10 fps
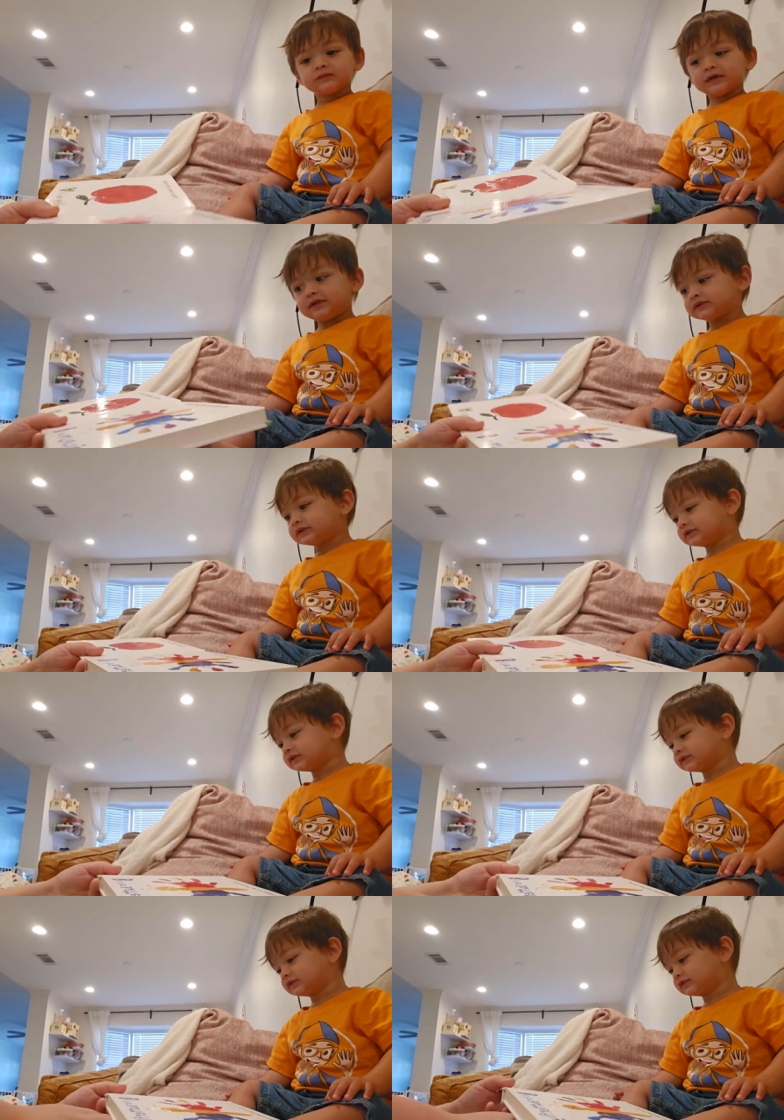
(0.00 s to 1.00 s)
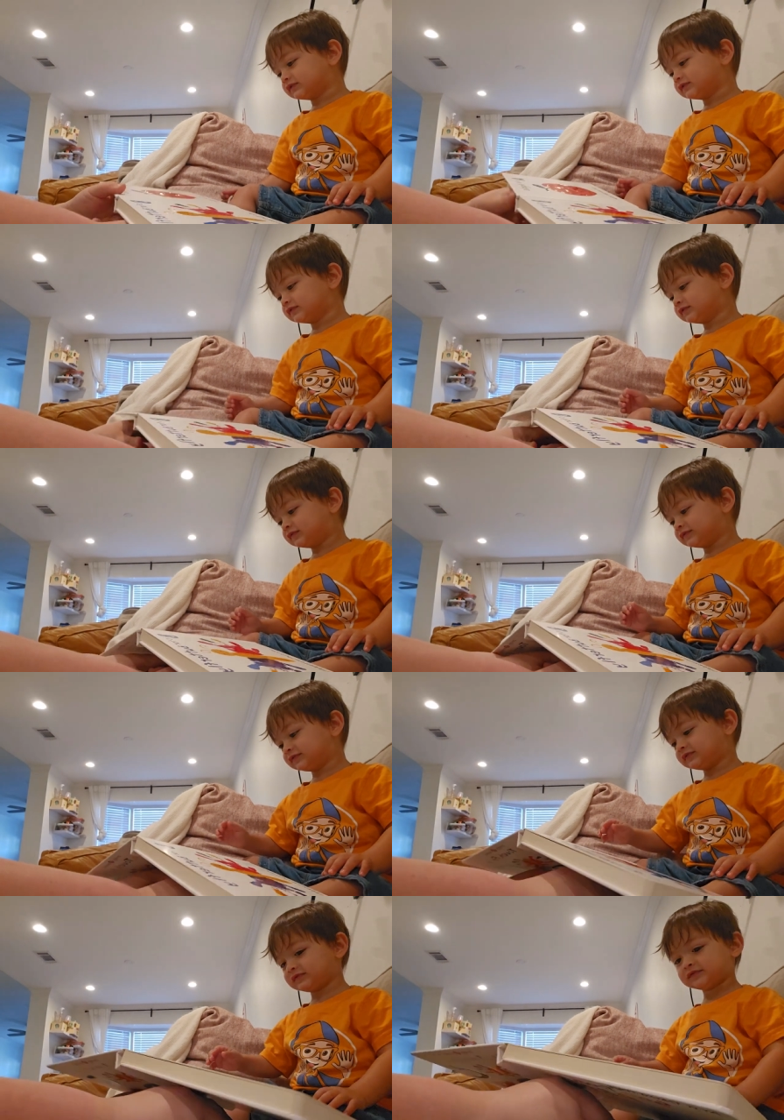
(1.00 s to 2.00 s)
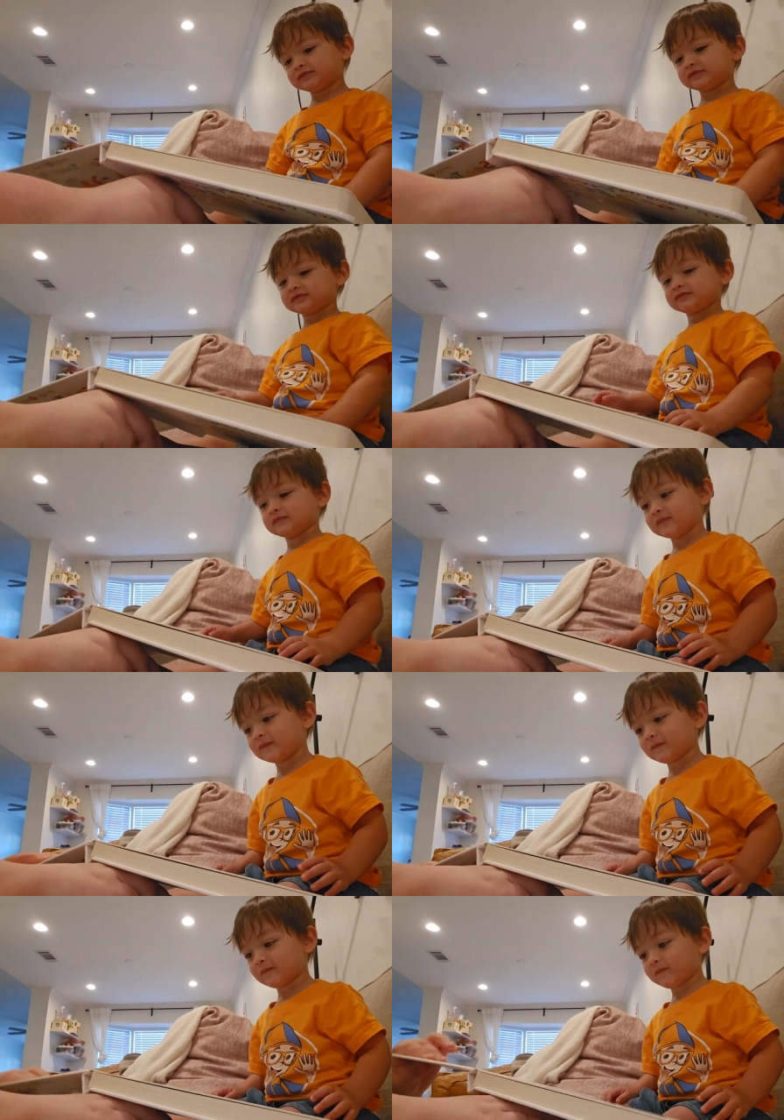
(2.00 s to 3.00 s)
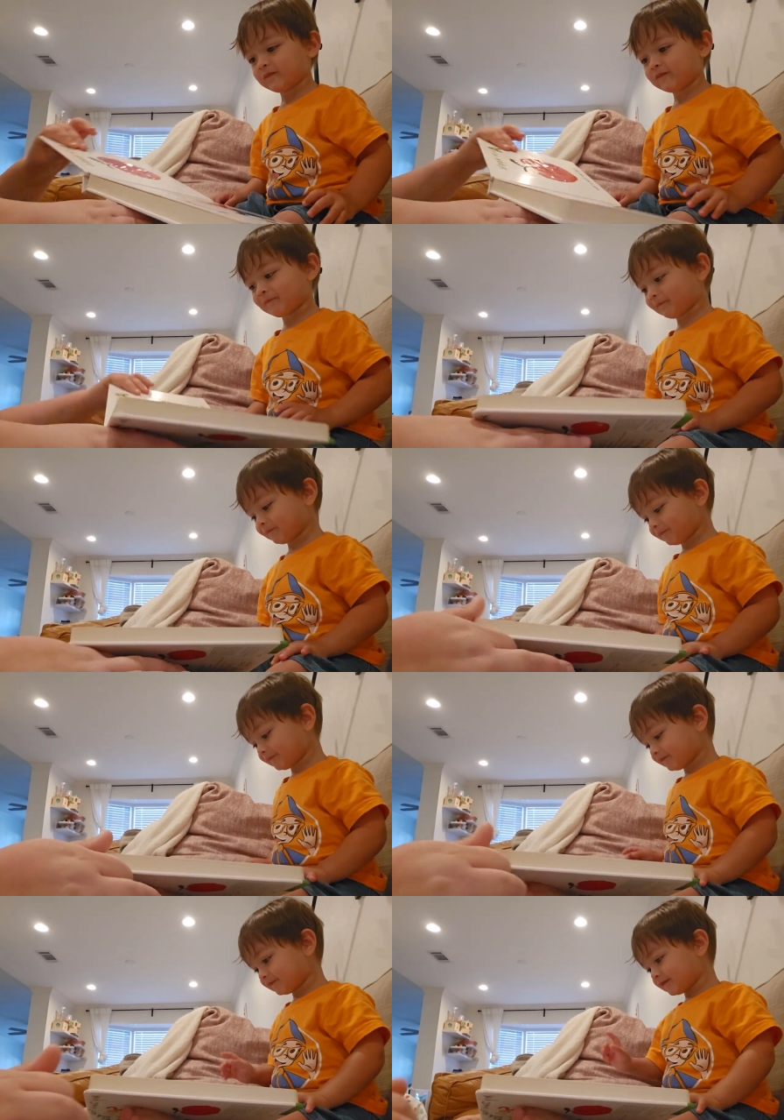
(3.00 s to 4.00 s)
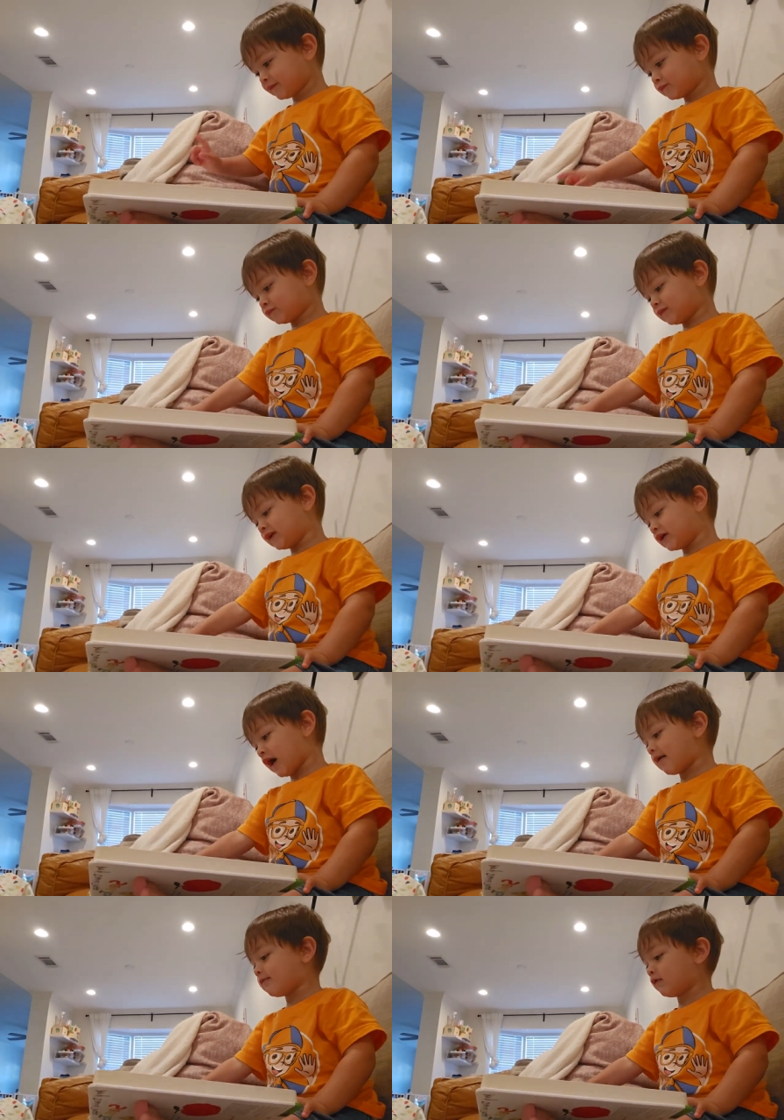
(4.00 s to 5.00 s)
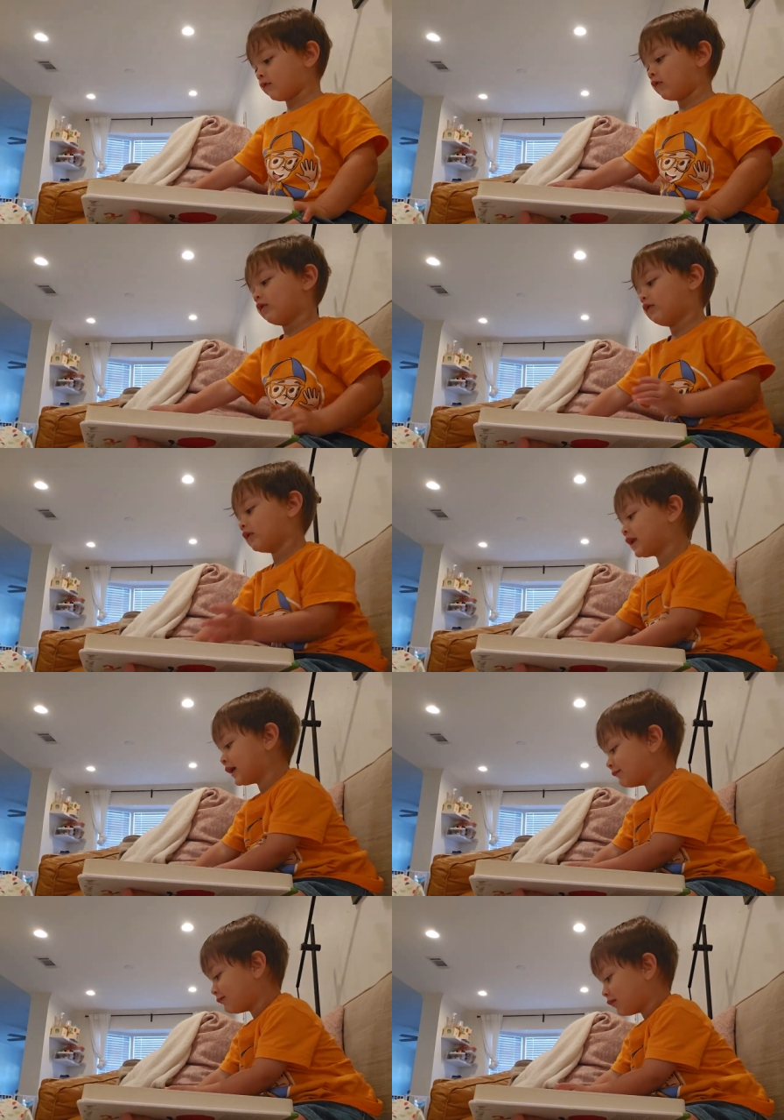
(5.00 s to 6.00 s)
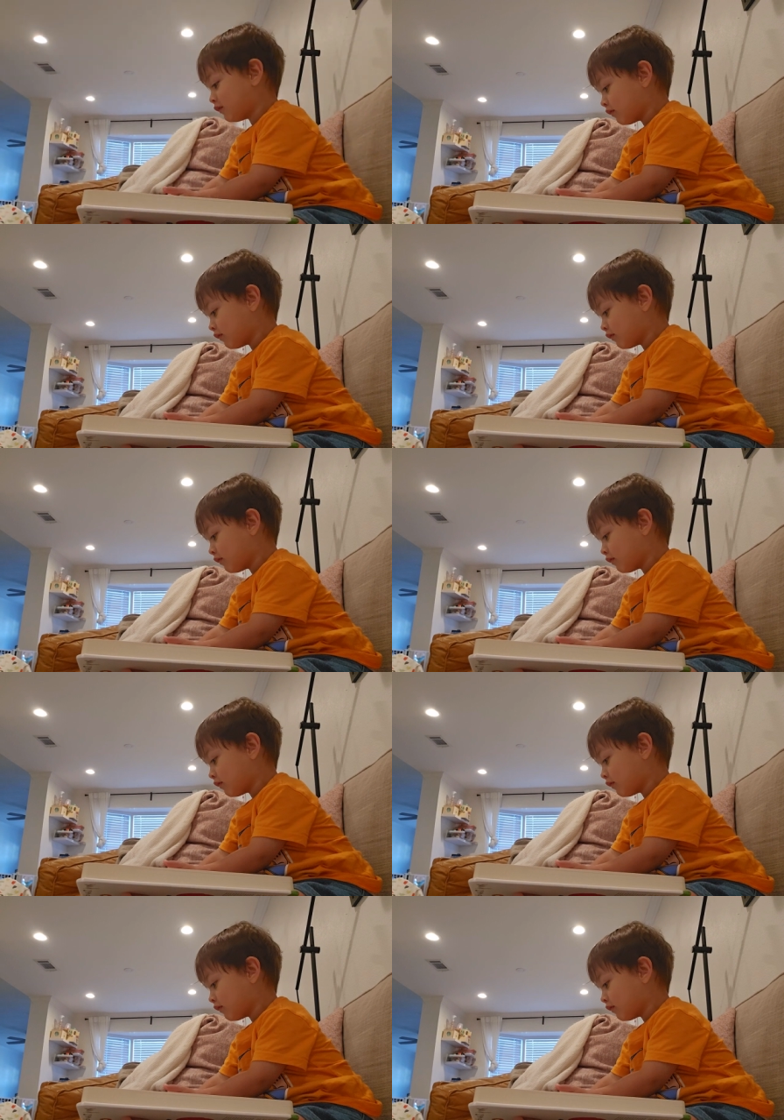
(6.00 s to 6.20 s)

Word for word: Me too. Me too? Me too. A. apple. A